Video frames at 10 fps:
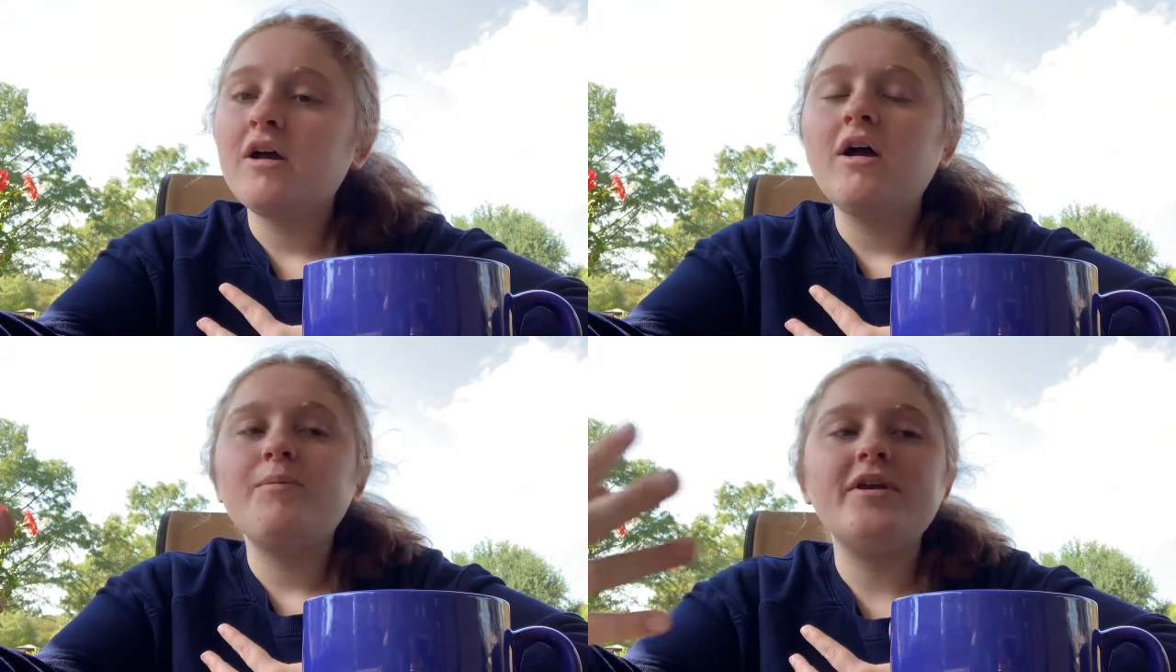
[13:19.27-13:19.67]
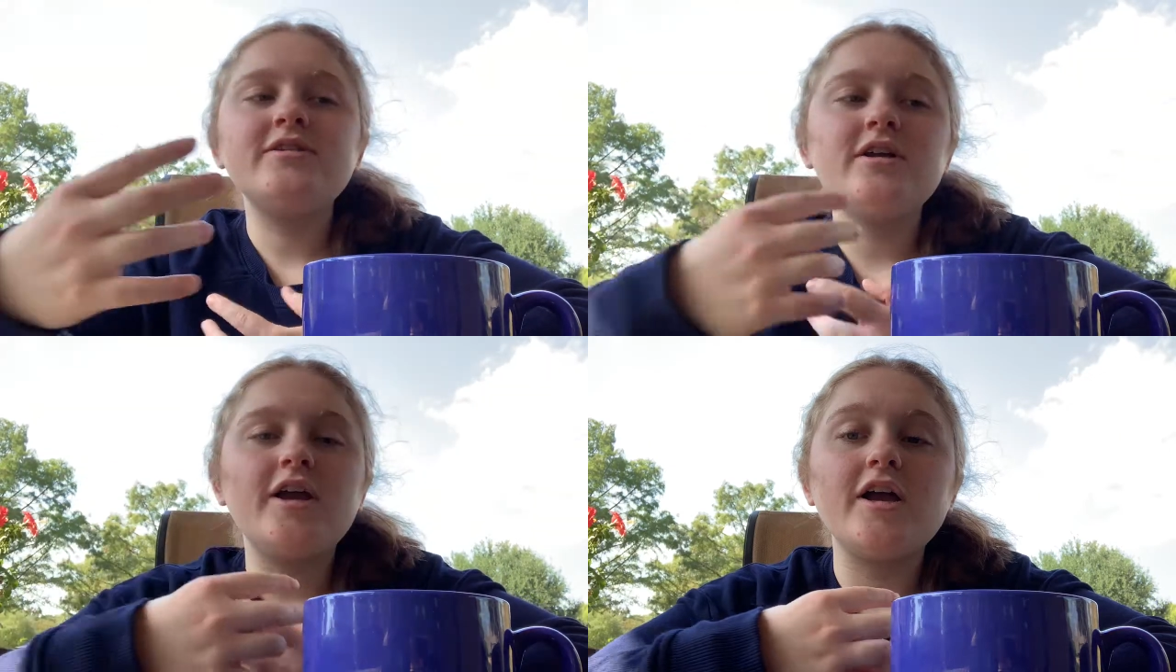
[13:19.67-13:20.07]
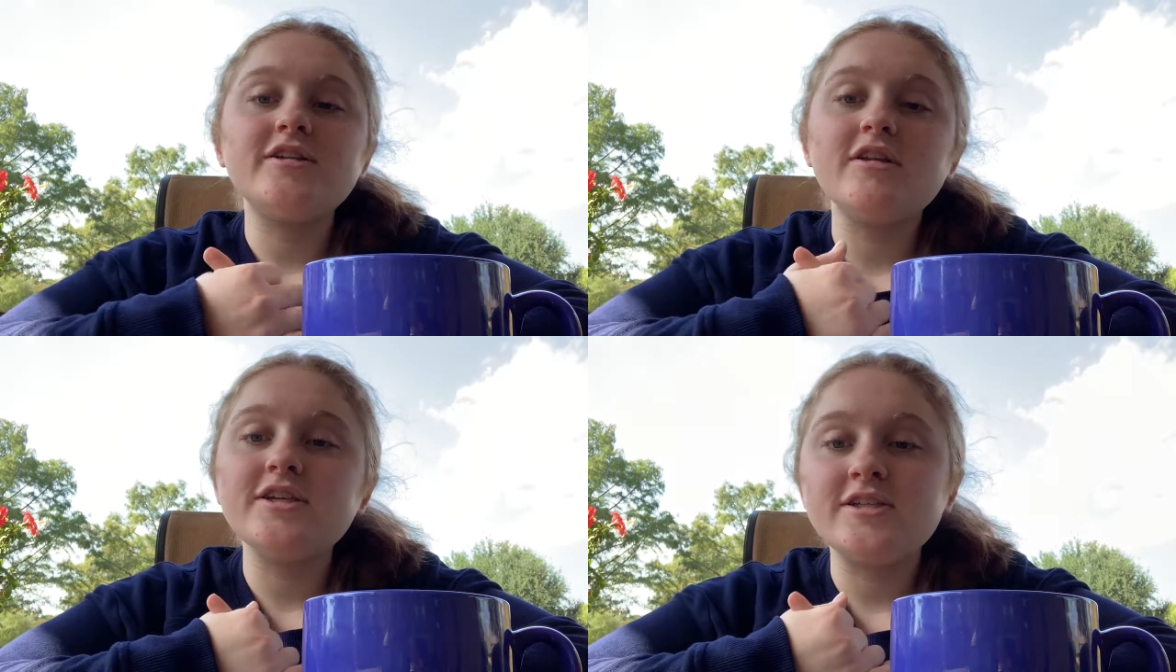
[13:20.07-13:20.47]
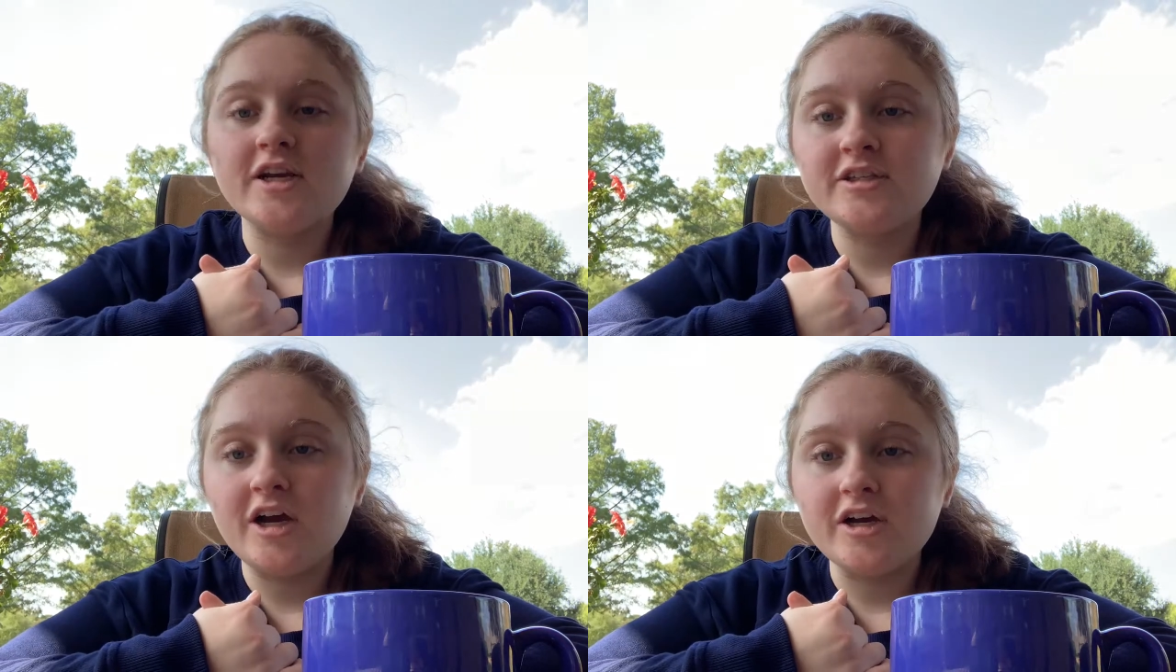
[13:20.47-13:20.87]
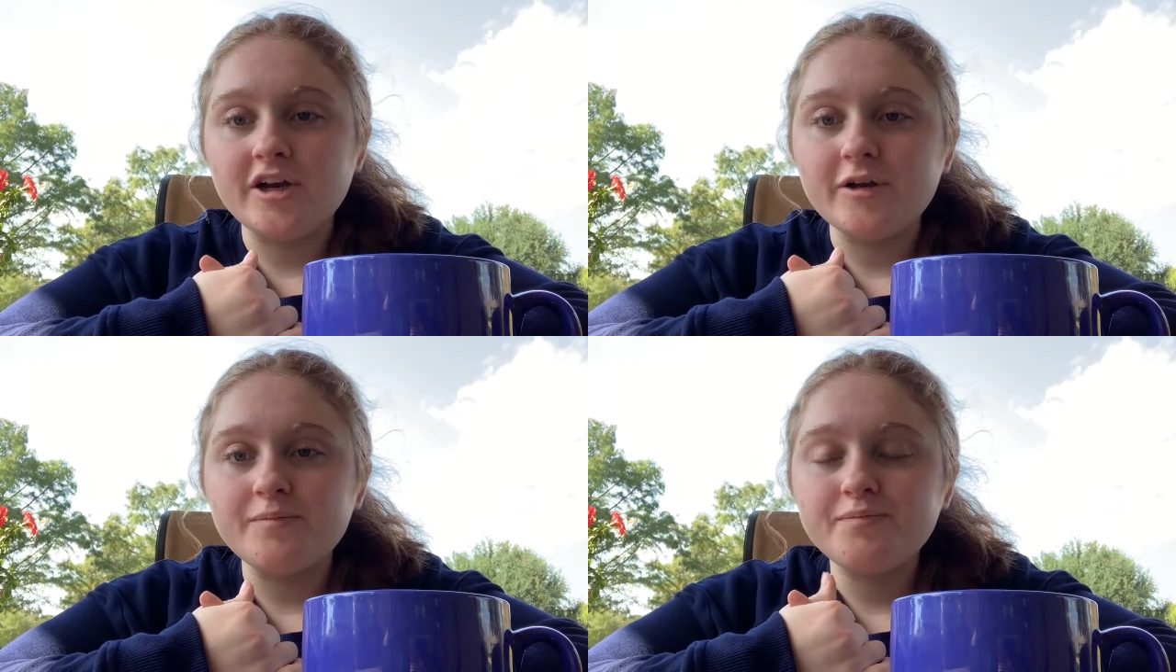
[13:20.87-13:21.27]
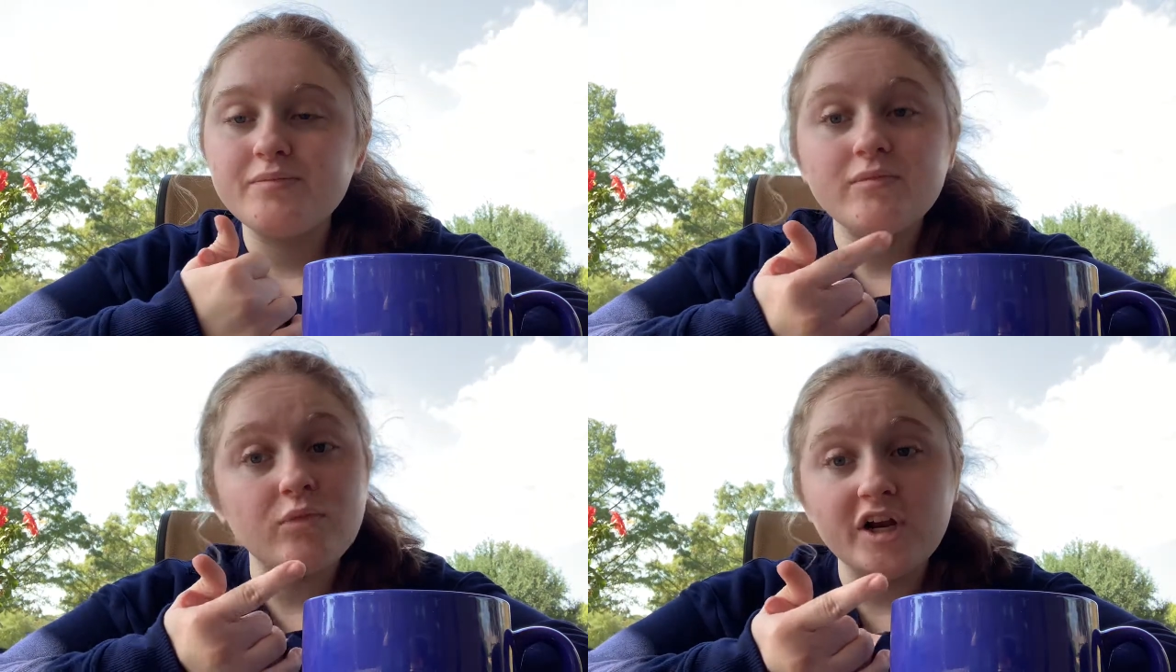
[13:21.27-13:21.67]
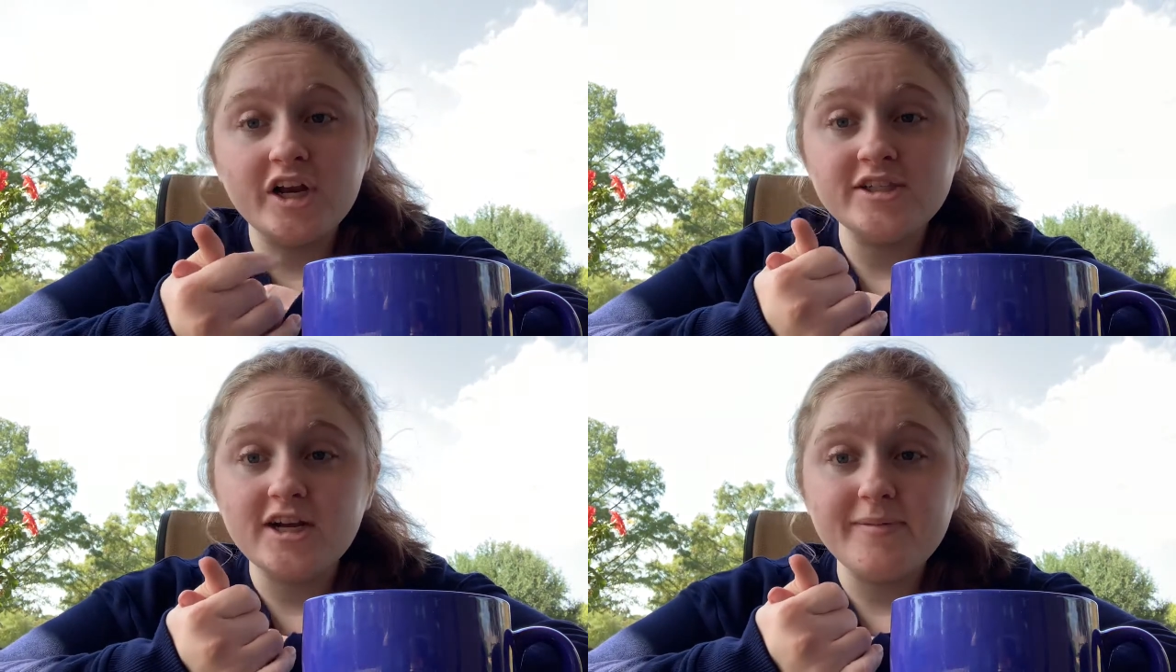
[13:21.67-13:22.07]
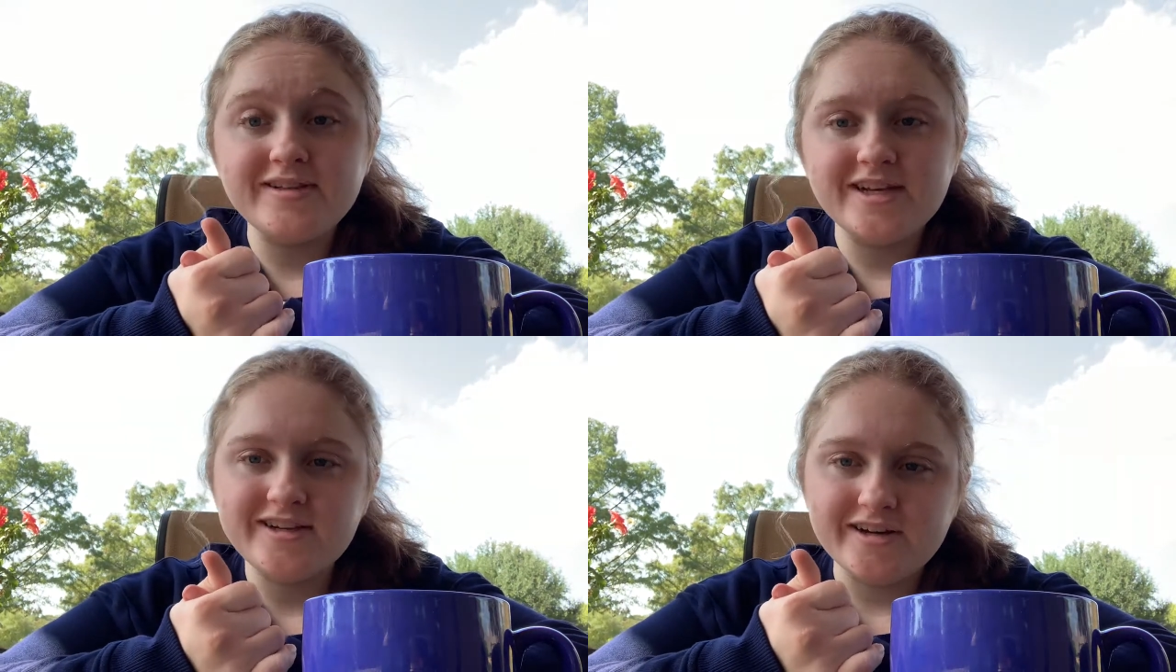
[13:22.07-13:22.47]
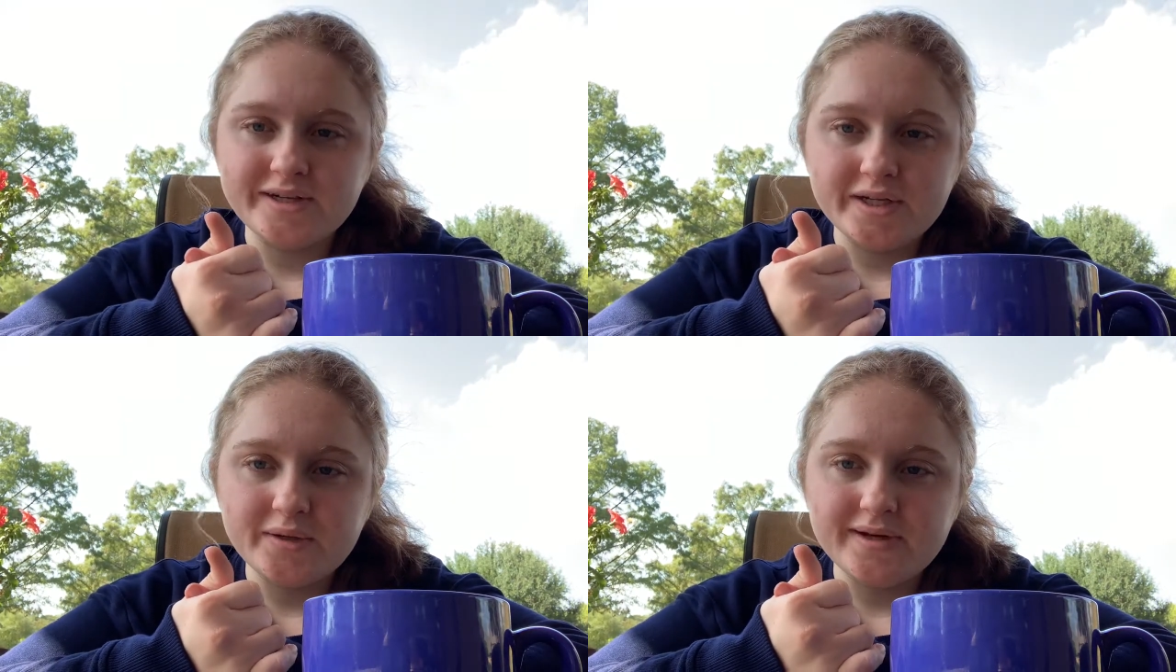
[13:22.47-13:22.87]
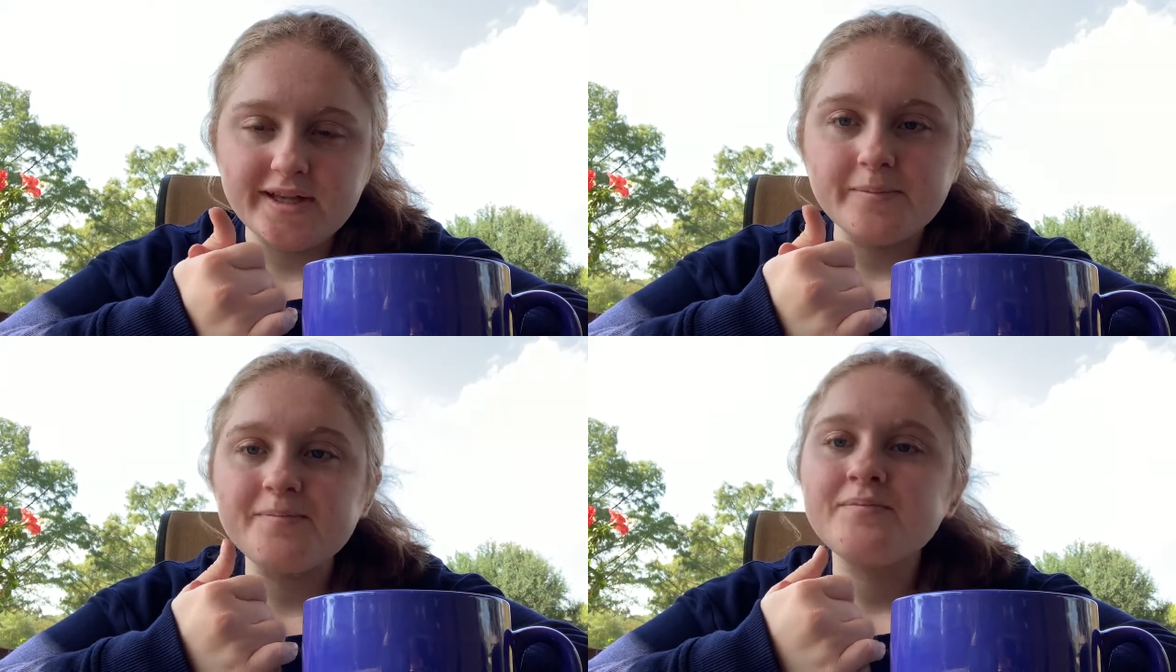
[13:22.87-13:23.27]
Basically, I saw this TikToker. We're gonna talk about TikTok really quickly.